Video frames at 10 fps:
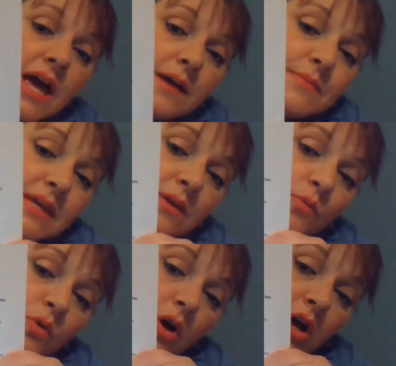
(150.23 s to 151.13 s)
It
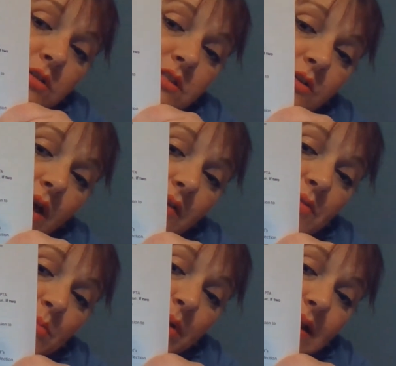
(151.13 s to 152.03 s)
will also have
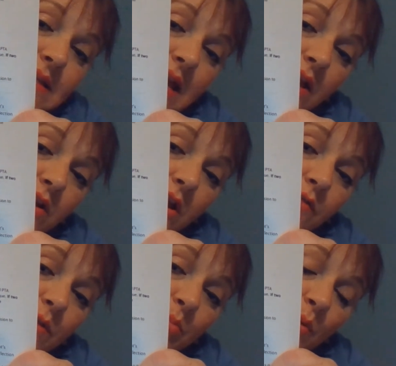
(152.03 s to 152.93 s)
a breakdown
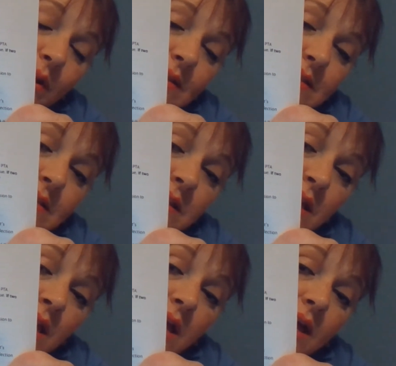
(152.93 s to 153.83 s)
of the points.
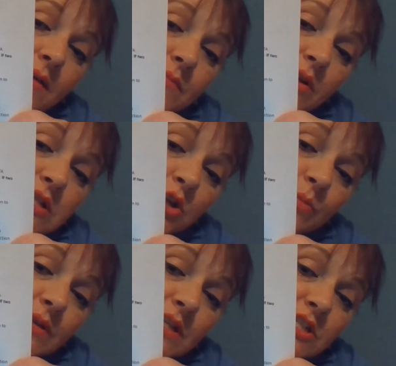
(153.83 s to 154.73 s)

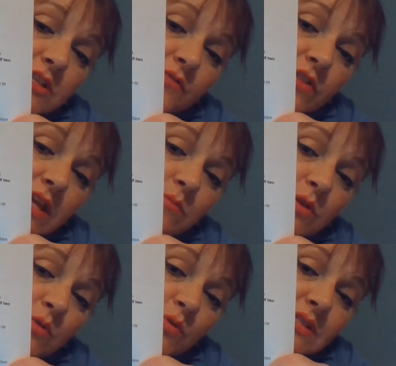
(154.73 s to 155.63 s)
Interpretation of theme,
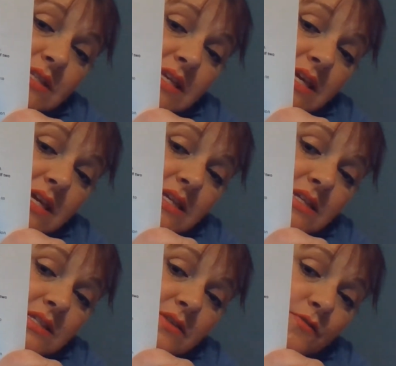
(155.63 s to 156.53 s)
you will see,
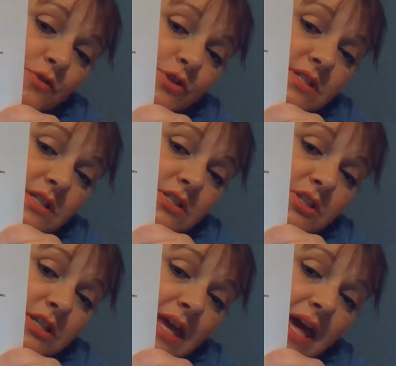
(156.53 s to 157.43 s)
is the first thing to
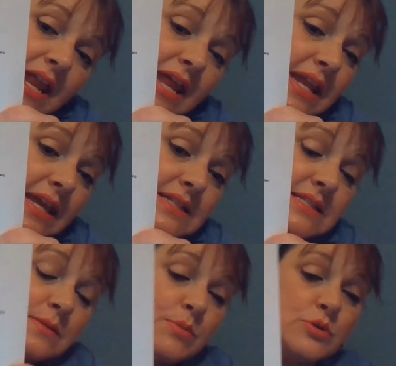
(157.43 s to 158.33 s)
look at, and it
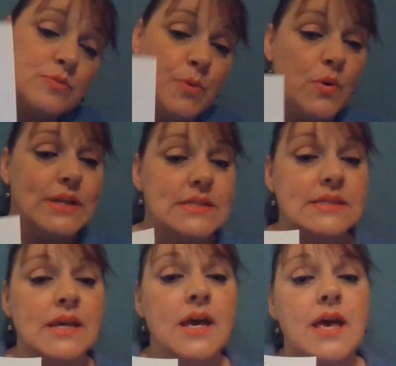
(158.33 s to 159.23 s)
gets the most
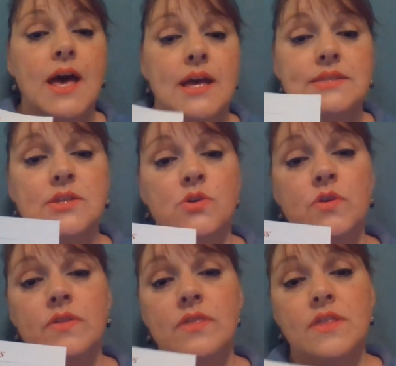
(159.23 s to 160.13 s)
points.
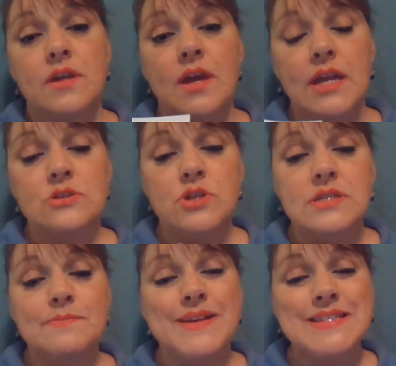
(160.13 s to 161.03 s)
So the
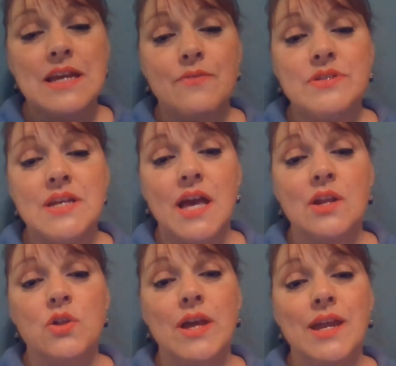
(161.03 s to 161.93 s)
entries must have a
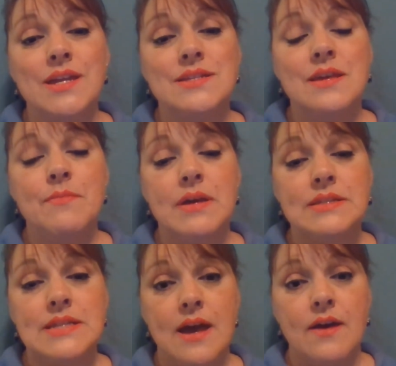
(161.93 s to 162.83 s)
title, and they
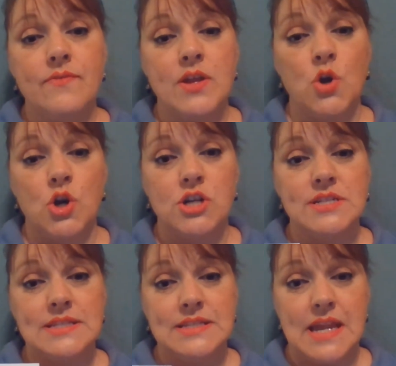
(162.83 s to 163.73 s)
must have an
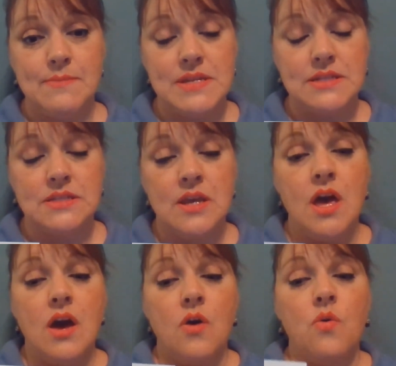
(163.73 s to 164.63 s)
artist statement,
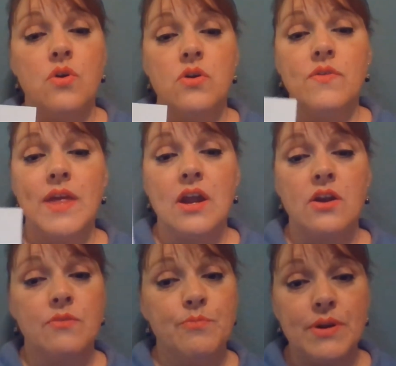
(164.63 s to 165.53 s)
or
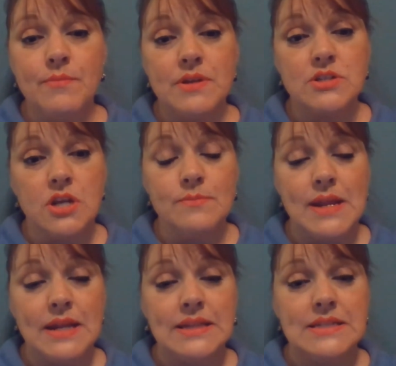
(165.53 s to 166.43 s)
they're pretty much
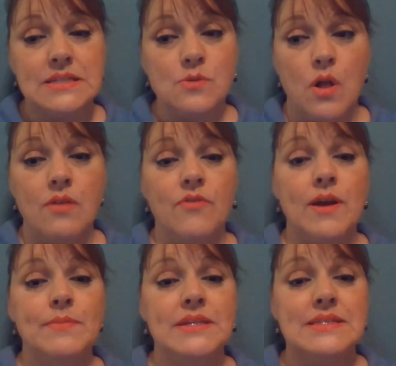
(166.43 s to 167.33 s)
automatically
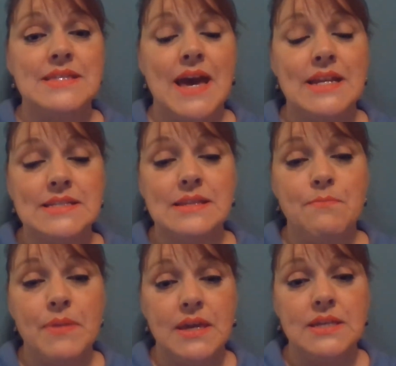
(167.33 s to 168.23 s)
disqualified, because that is the
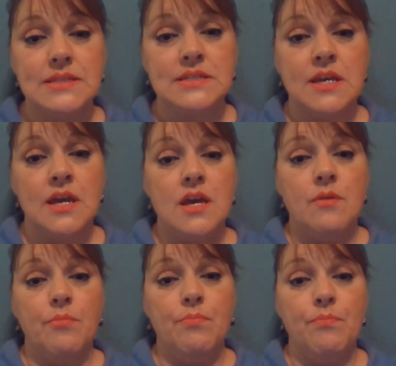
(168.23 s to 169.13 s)
biggest
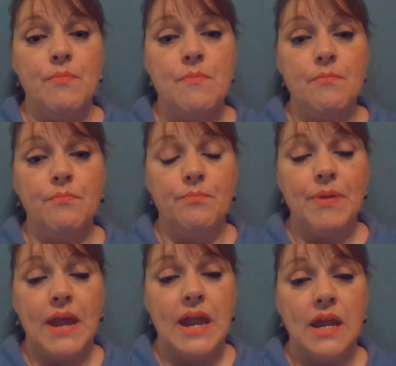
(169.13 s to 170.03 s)

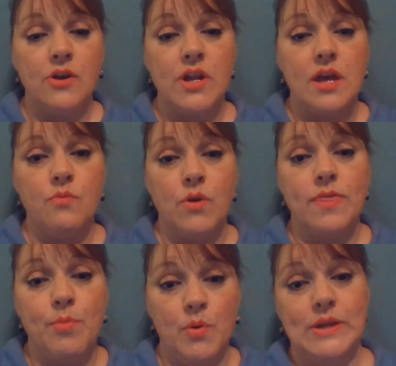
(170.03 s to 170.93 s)
area where
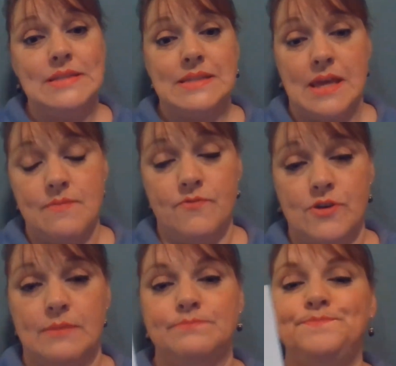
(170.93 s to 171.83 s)
the points come
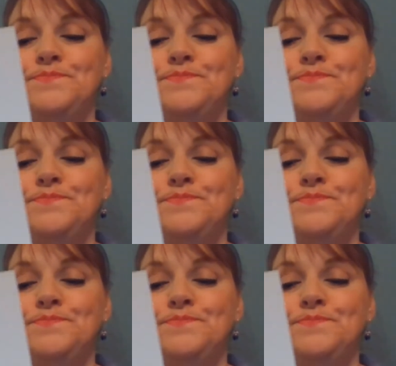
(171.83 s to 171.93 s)
from.